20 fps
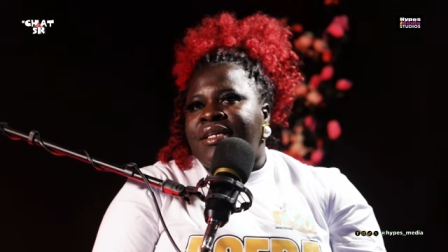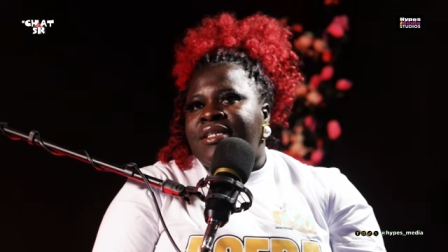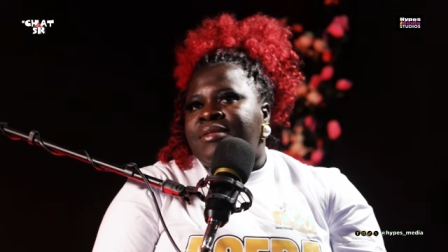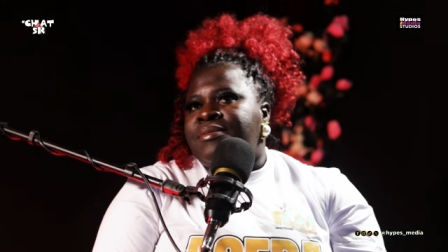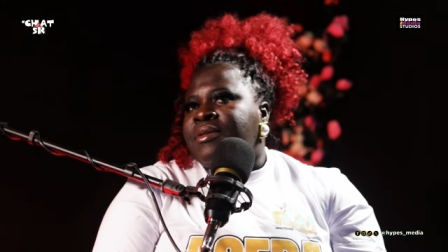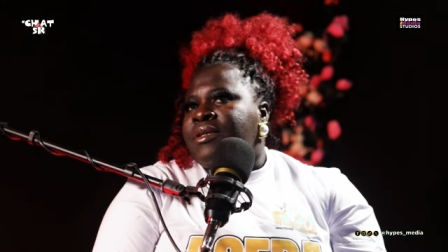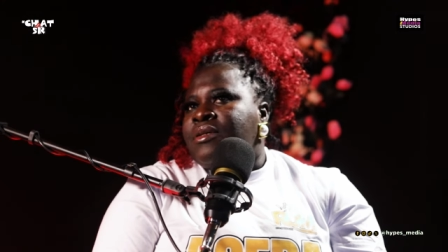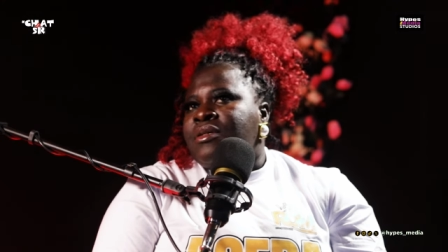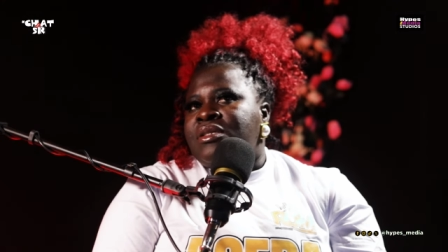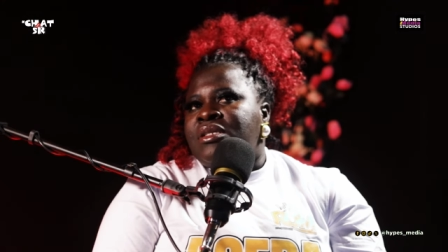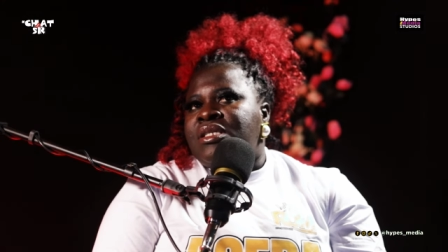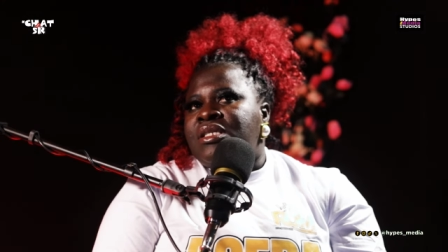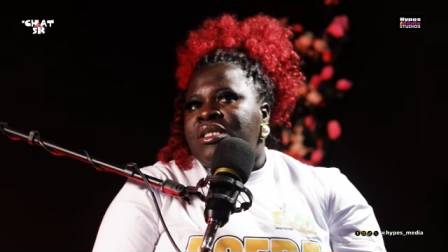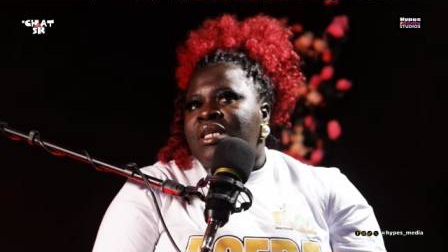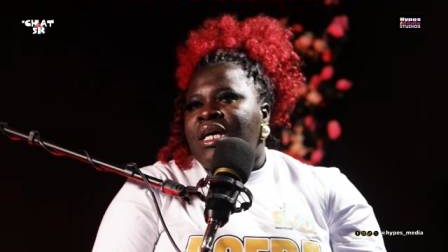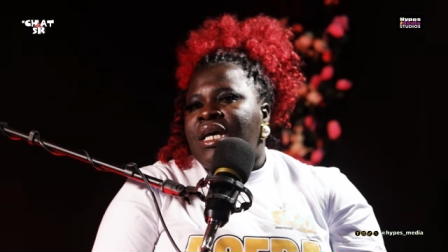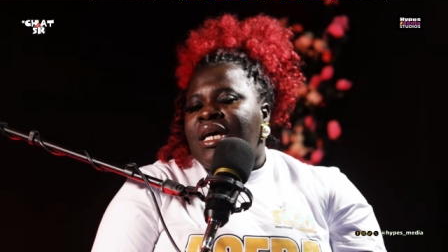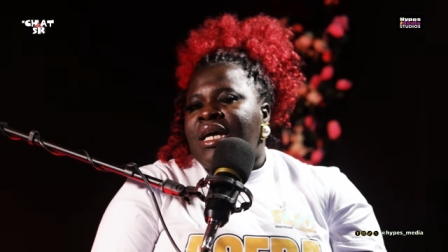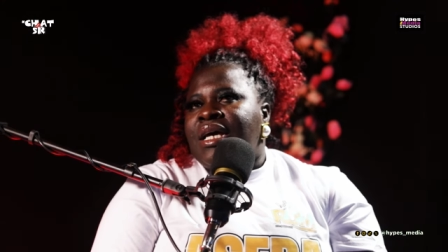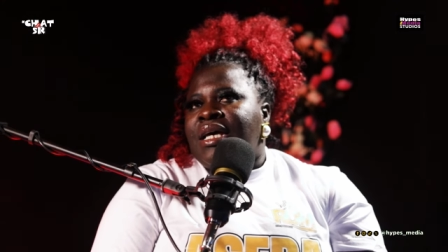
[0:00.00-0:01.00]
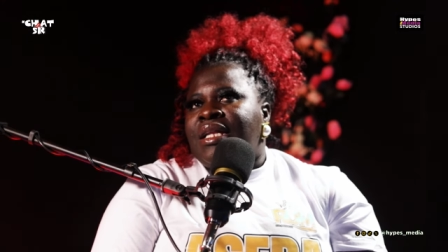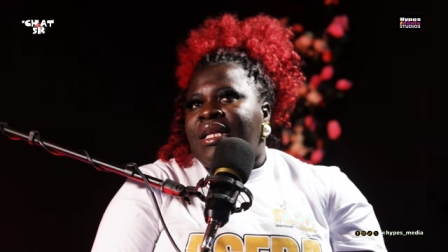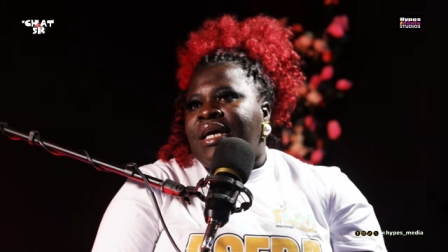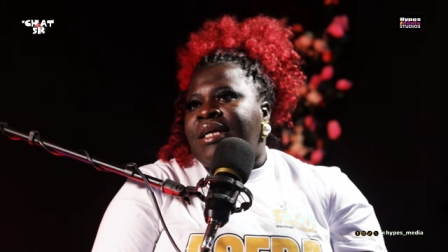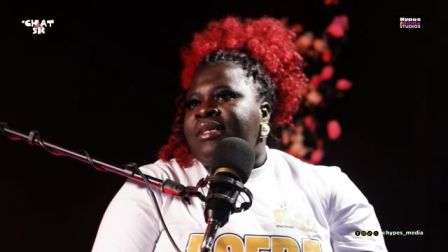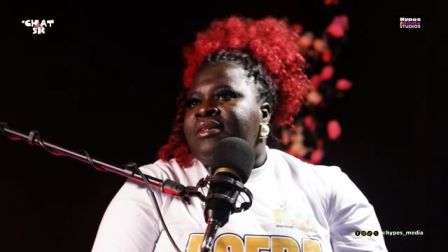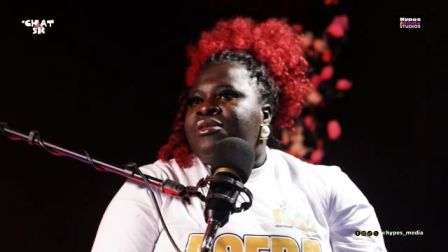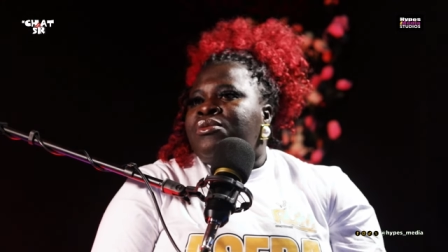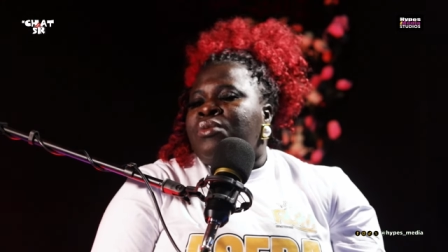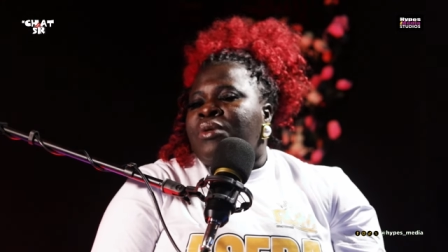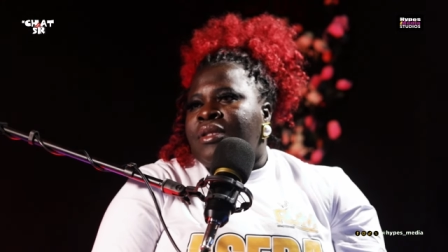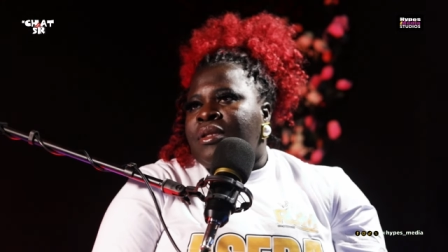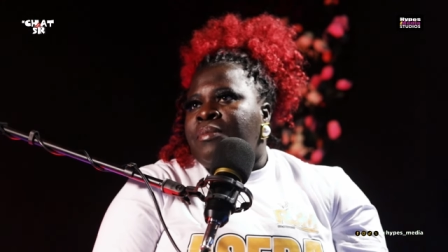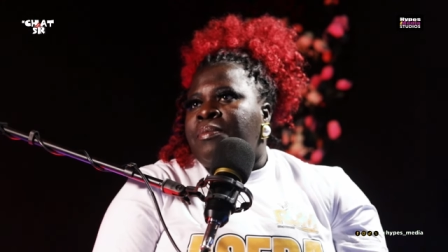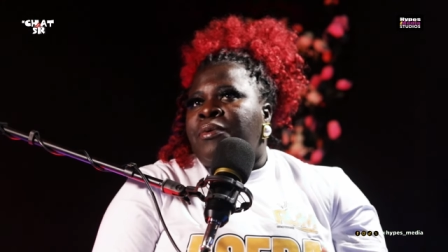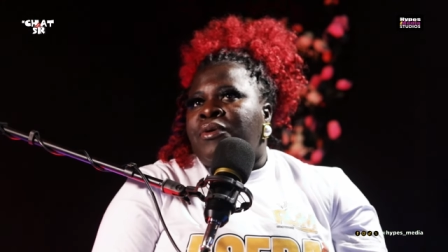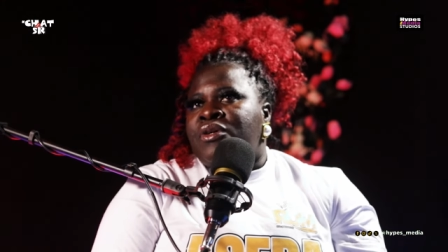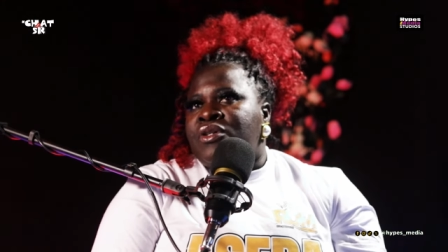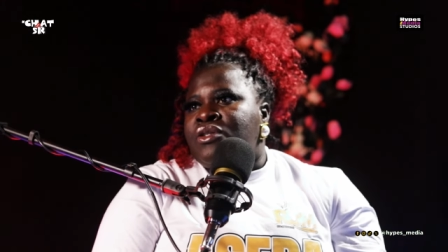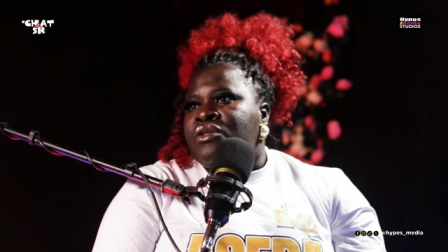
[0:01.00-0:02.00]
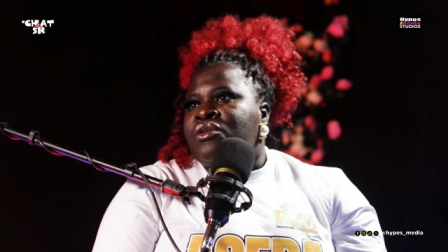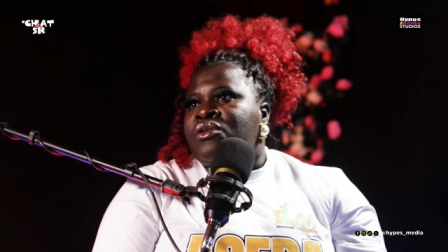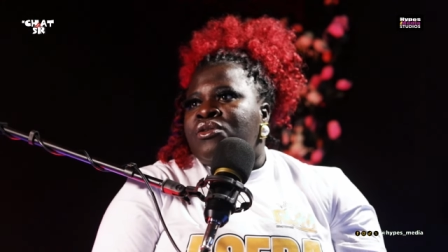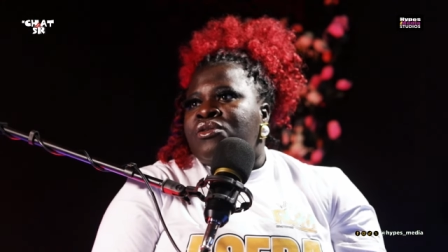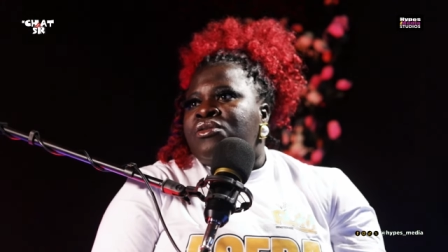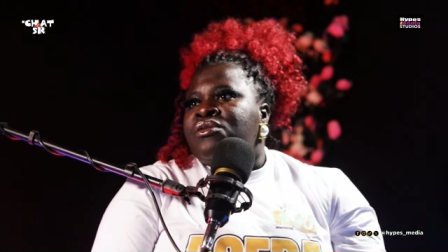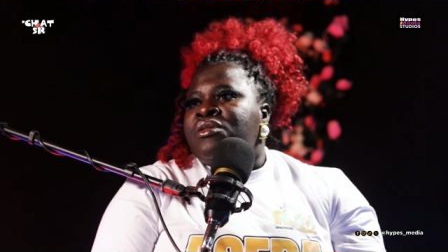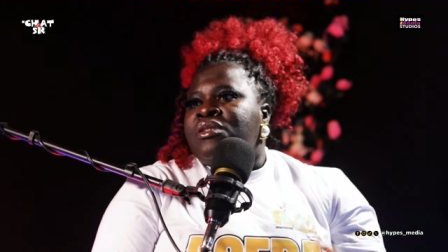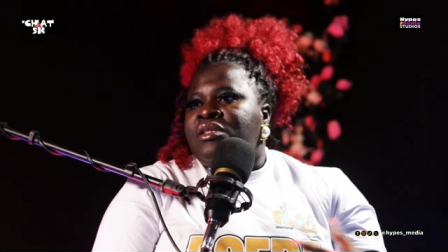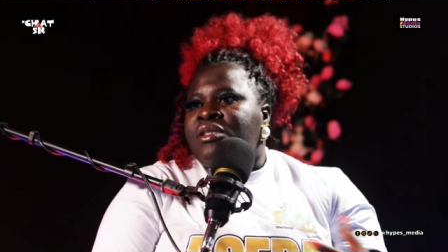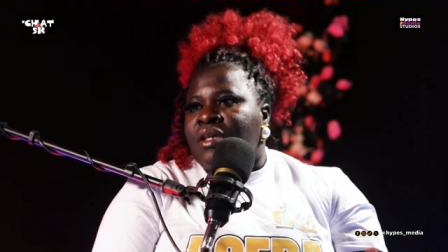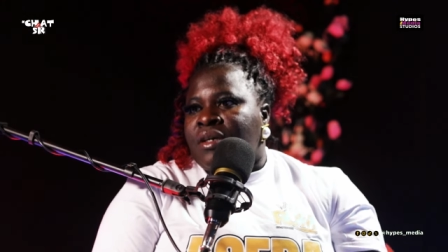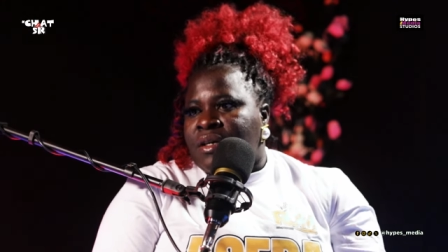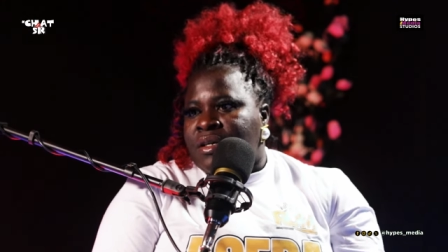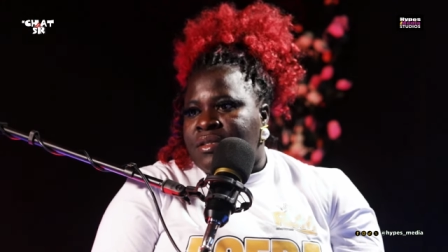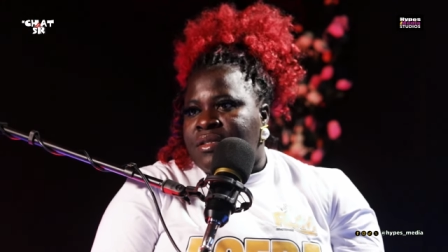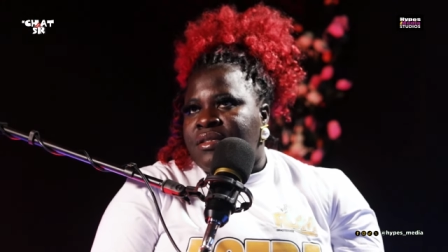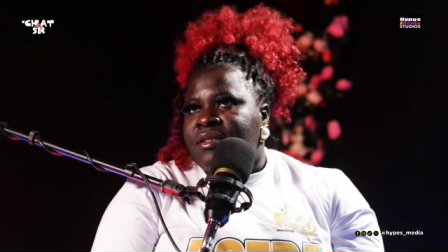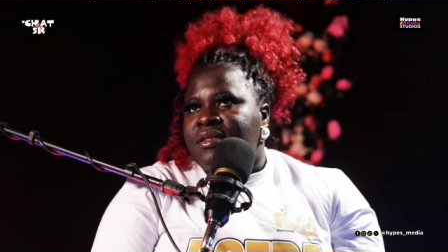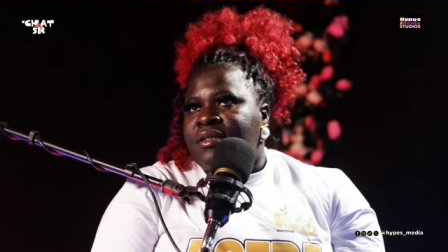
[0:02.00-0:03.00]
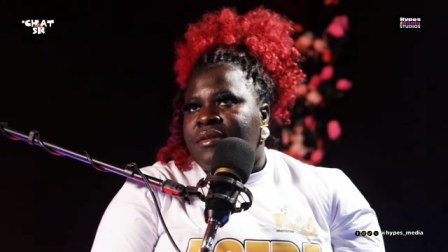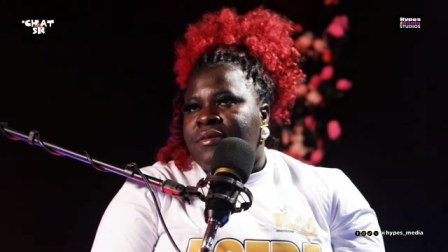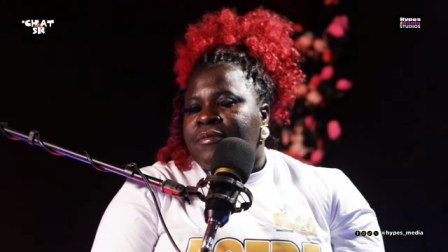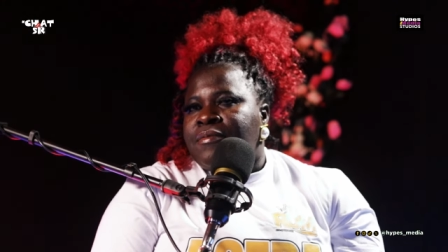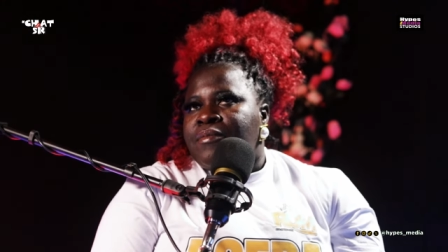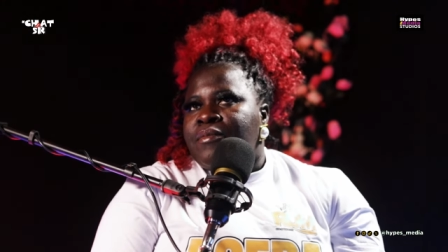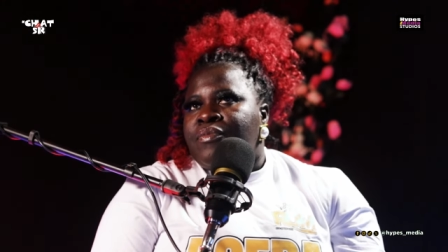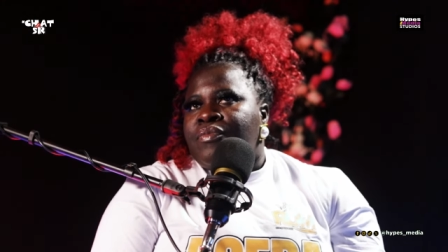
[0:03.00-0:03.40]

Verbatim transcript: is because that is what the person also does yeah.